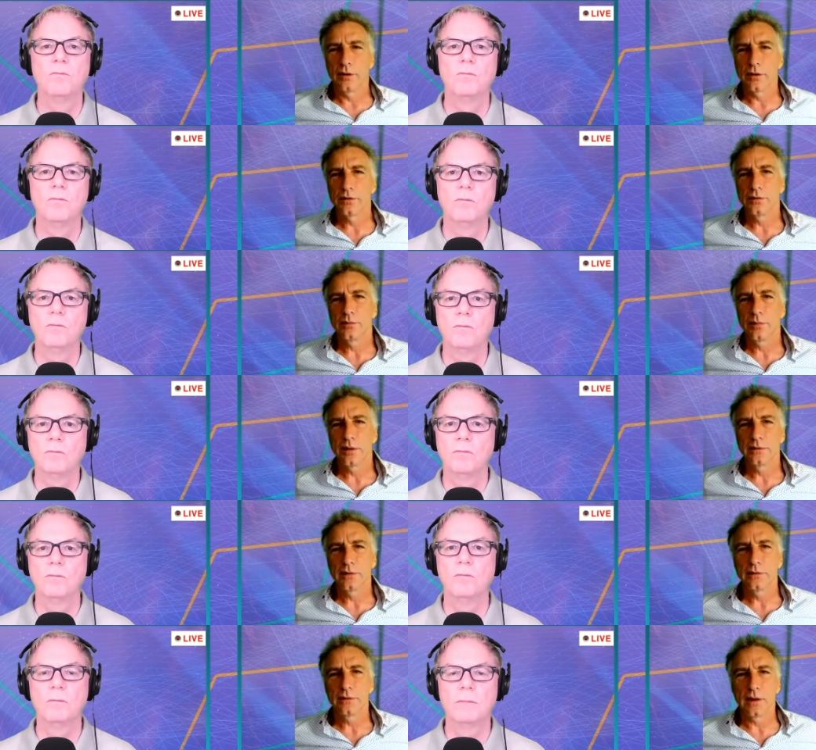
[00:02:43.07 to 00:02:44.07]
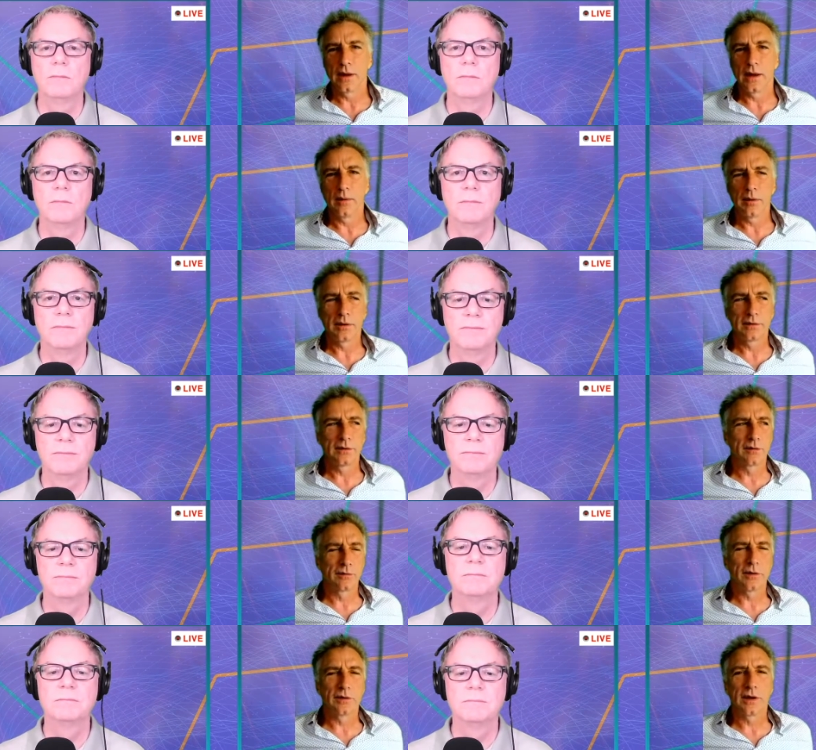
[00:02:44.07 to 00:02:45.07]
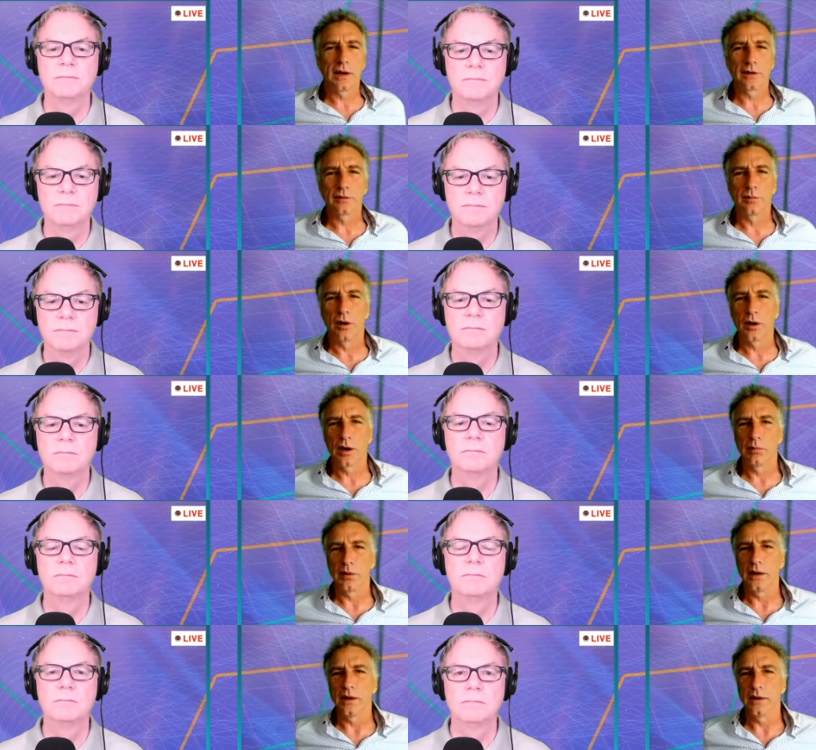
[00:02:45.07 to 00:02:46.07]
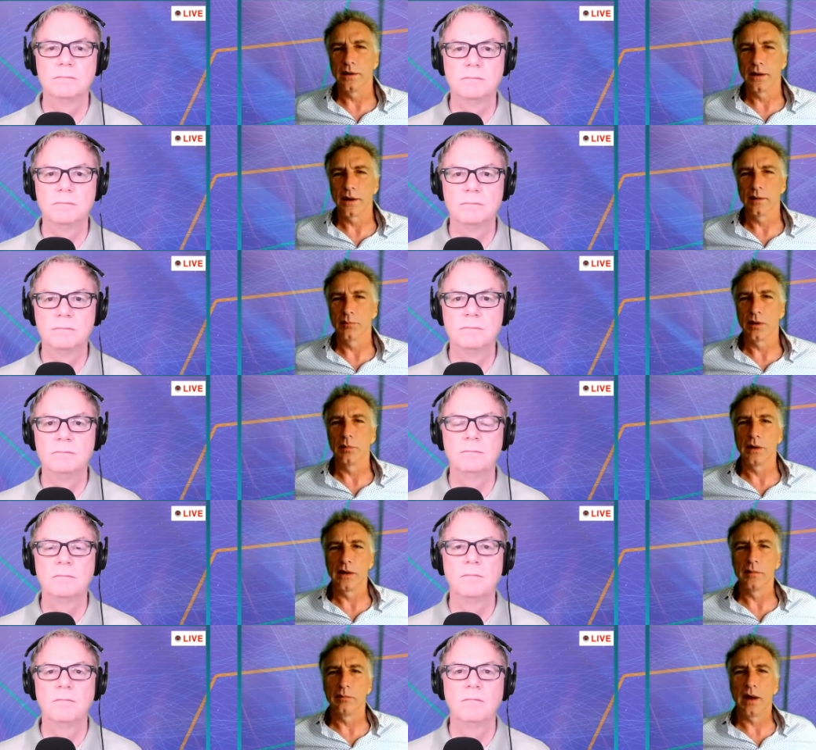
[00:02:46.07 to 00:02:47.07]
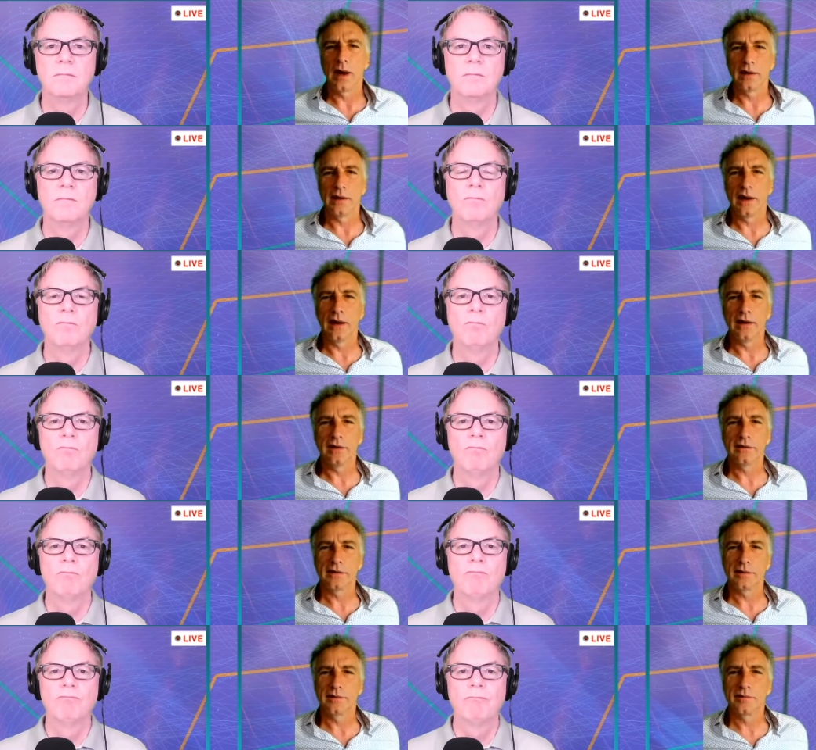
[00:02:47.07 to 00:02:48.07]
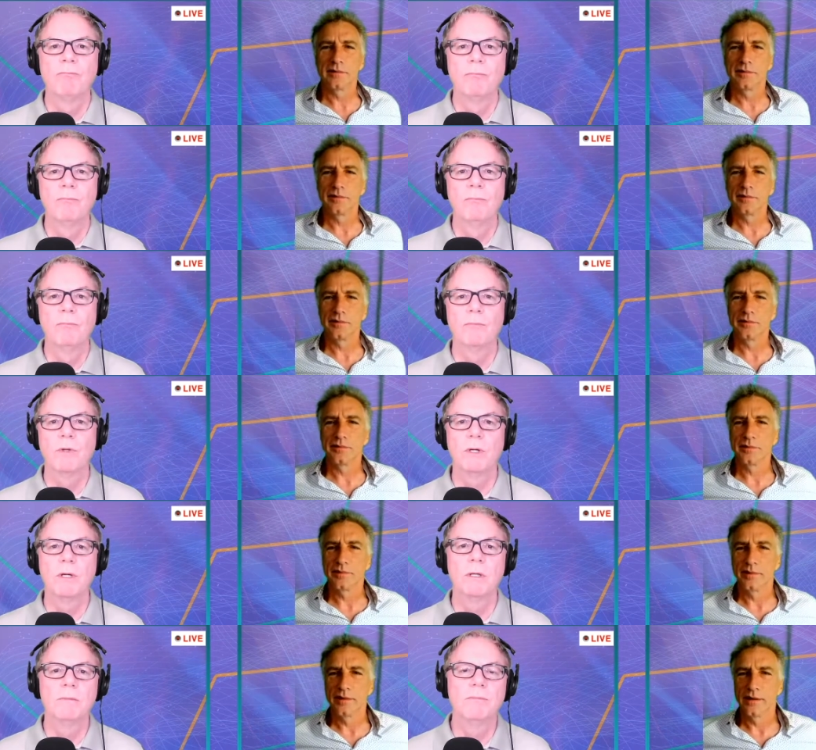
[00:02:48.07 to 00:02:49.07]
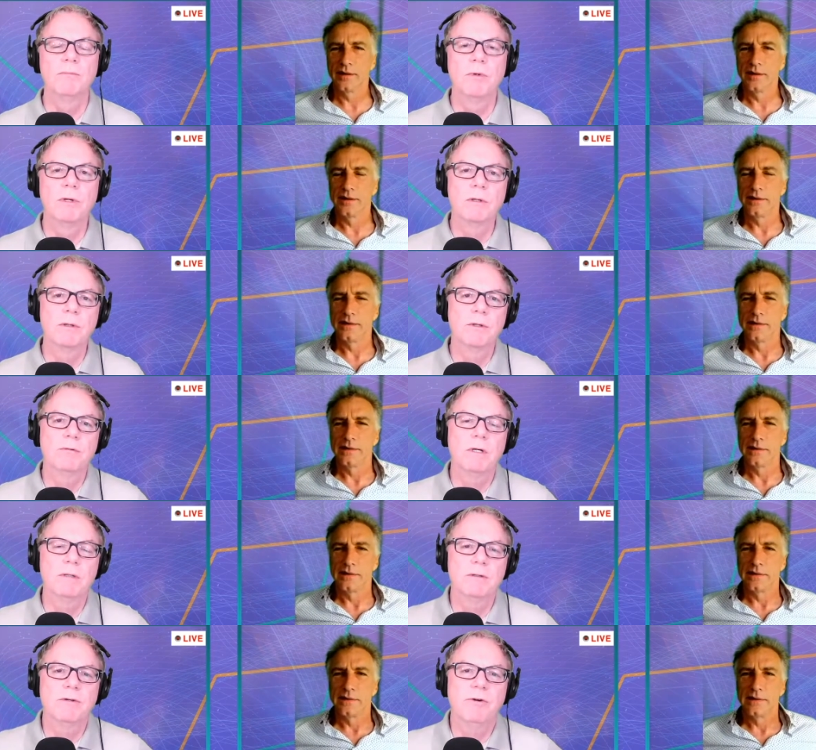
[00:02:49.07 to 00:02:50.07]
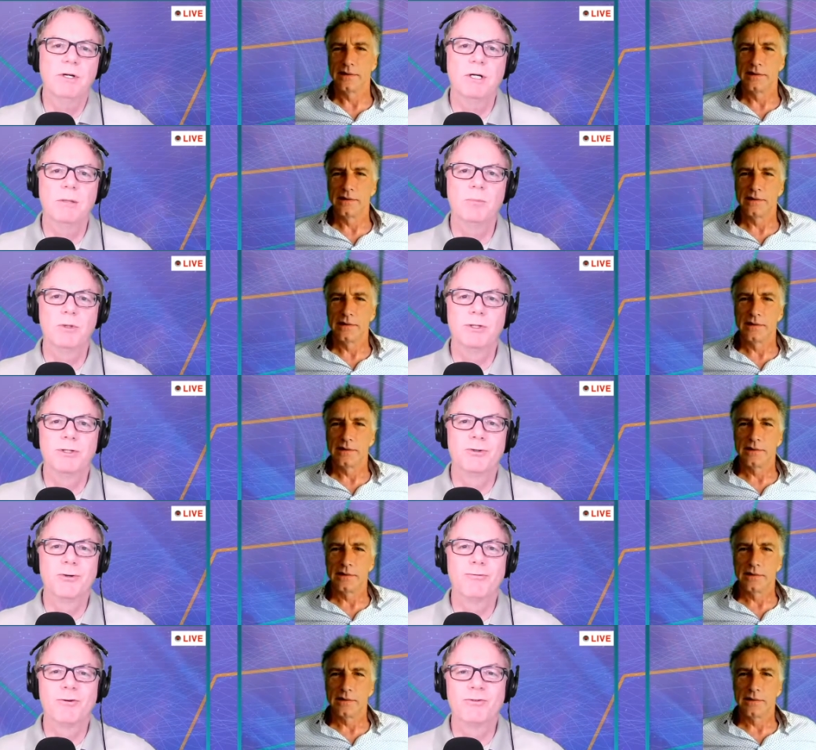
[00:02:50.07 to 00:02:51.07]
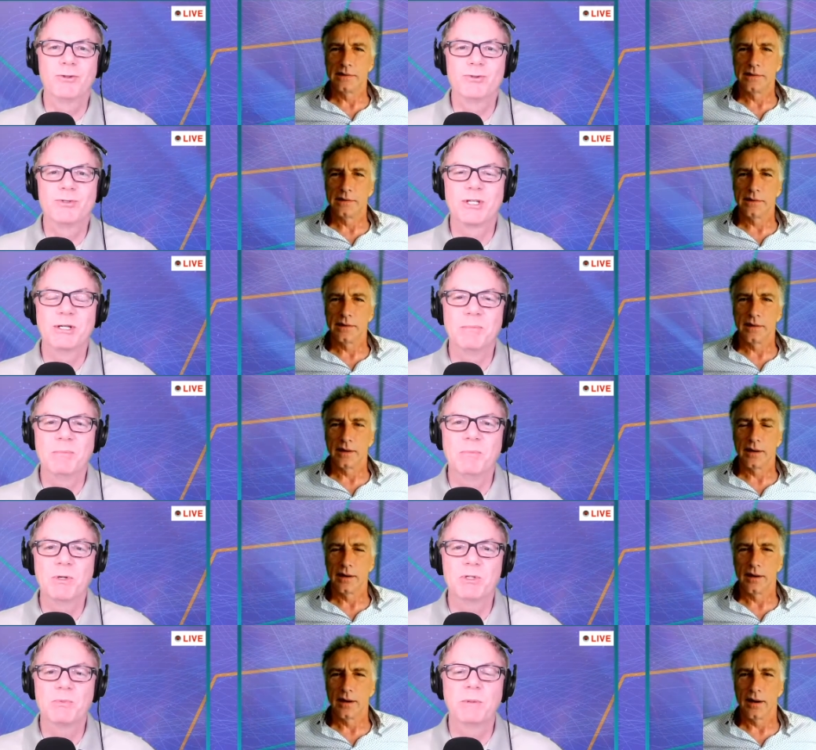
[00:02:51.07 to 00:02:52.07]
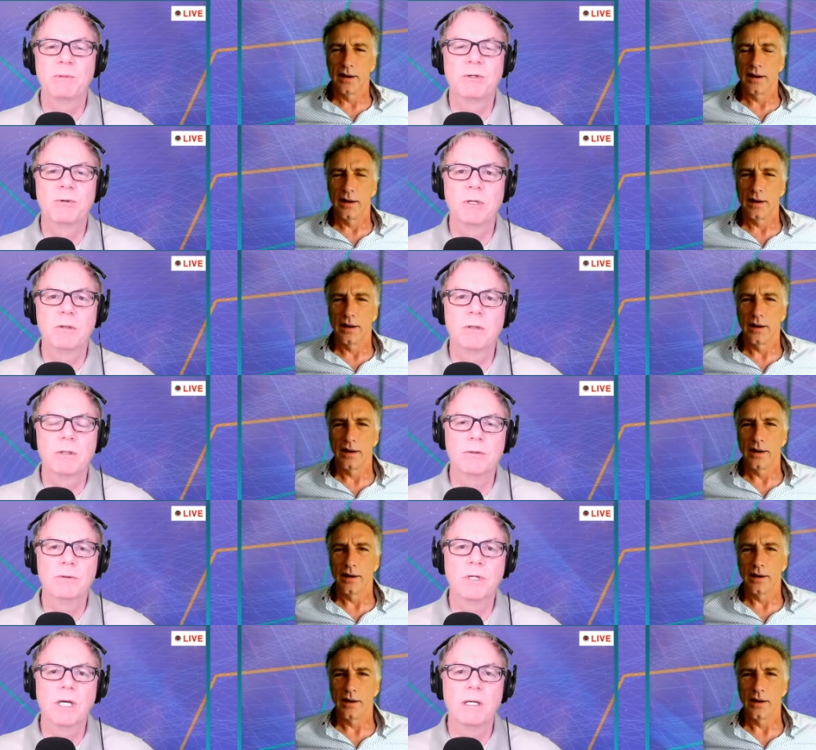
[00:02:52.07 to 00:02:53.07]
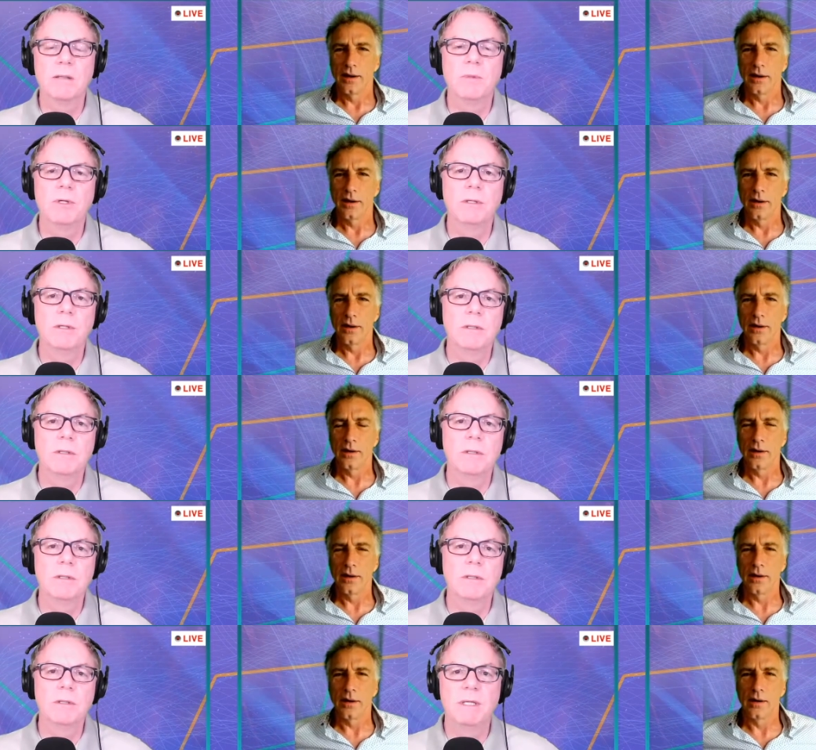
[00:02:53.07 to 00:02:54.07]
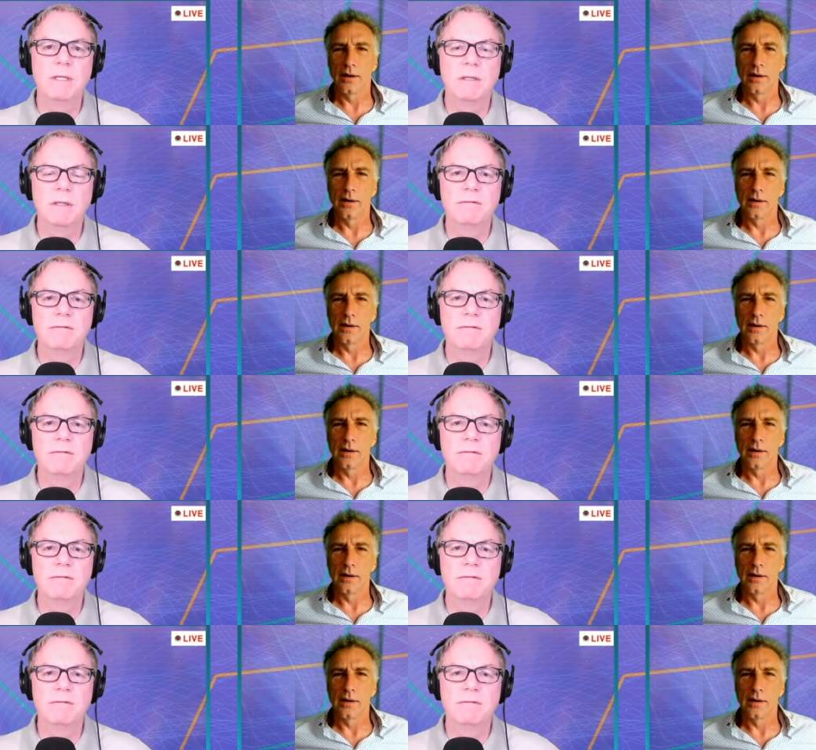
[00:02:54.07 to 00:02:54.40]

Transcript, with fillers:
Speaker 1: diverse business, uh, but it still feels like a small company, like it probably did back in the '80s.
Speaker 2: Yeah, yeah, you're uh, you're very humble in your overviews. Um, most people don't know that you came in and, like many of the